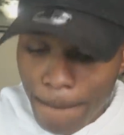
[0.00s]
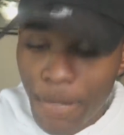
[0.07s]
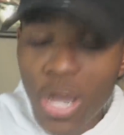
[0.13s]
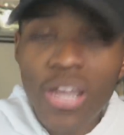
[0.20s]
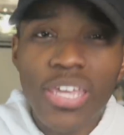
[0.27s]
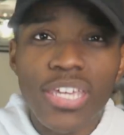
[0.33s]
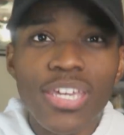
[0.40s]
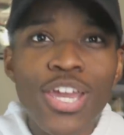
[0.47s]

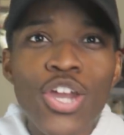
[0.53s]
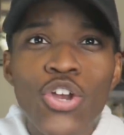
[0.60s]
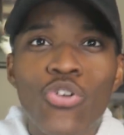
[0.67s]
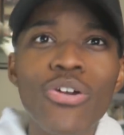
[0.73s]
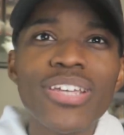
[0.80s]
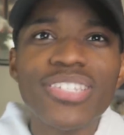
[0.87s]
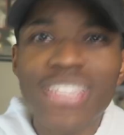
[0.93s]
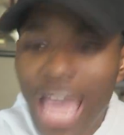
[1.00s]
Boogie,
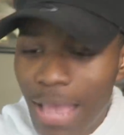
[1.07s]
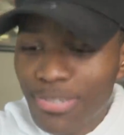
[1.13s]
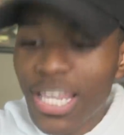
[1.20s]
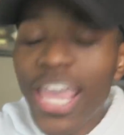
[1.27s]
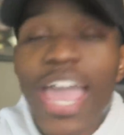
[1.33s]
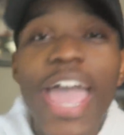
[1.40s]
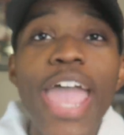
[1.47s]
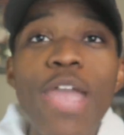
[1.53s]

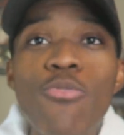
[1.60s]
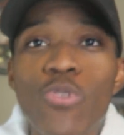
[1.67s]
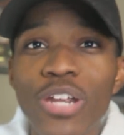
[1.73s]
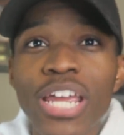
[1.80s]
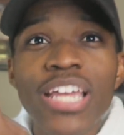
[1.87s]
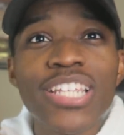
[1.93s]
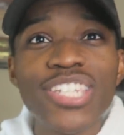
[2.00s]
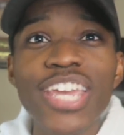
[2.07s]
Kristaps,
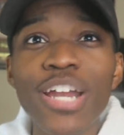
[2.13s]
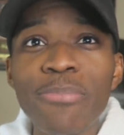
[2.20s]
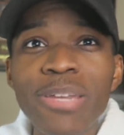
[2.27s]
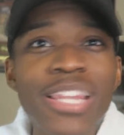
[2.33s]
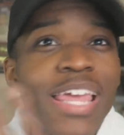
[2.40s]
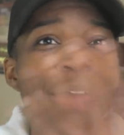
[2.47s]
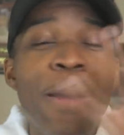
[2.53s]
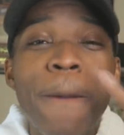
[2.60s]
Hayward,
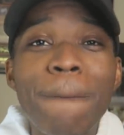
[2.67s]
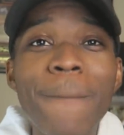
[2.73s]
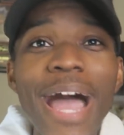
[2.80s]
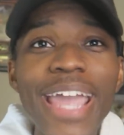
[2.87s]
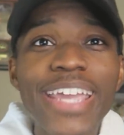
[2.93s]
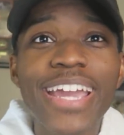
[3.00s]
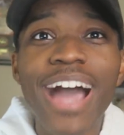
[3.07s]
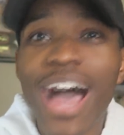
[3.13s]
Jeremy Lin,
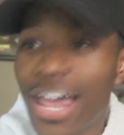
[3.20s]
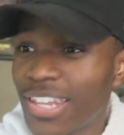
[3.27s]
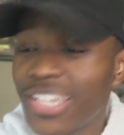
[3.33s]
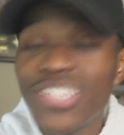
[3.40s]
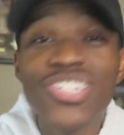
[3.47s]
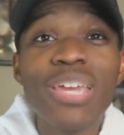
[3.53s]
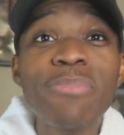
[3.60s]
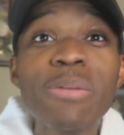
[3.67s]
Mike
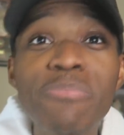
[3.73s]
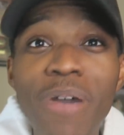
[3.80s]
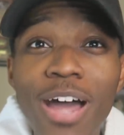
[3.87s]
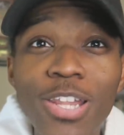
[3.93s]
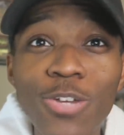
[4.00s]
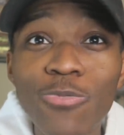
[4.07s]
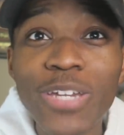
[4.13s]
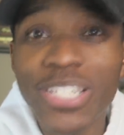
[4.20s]
Conley, Jimmy
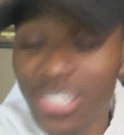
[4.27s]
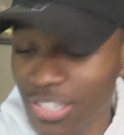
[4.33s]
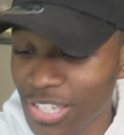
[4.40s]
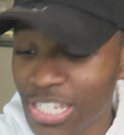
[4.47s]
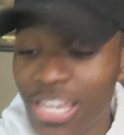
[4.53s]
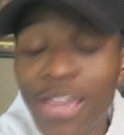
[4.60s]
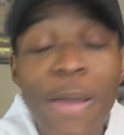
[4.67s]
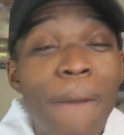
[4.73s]
Butler
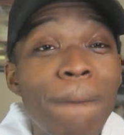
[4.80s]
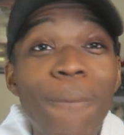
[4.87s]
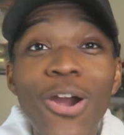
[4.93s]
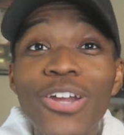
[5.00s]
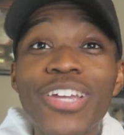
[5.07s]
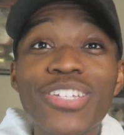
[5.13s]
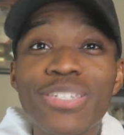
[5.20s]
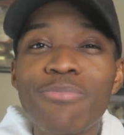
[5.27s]
recently,
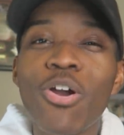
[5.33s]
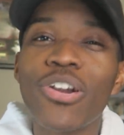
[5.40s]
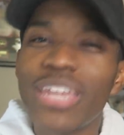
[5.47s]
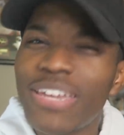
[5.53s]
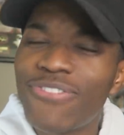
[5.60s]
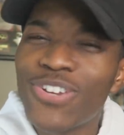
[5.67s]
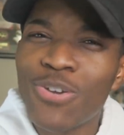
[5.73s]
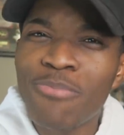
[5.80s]
Marcus
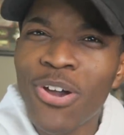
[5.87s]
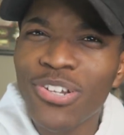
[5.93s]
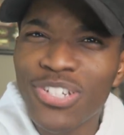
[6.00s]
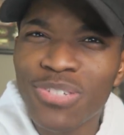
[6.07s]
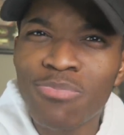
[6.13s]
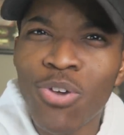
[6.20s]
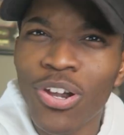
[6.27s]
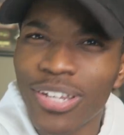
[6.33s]
Smart, even though
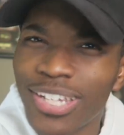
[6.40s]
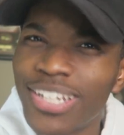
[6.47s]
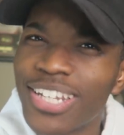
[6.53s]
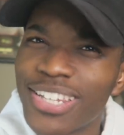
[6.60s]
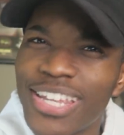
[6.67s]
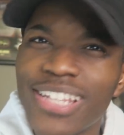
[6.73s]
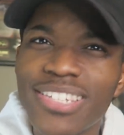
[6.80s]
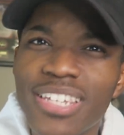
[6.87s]
Marcus Smart,
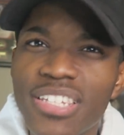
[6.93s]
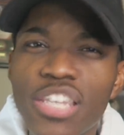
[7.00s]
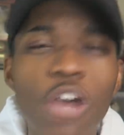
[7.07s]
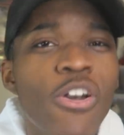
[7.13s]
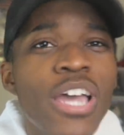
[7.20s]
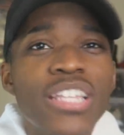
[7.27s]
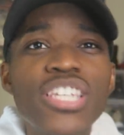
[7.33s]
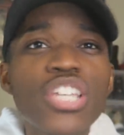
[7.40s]
he did that to
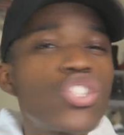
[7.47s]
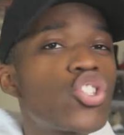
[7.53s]
himself.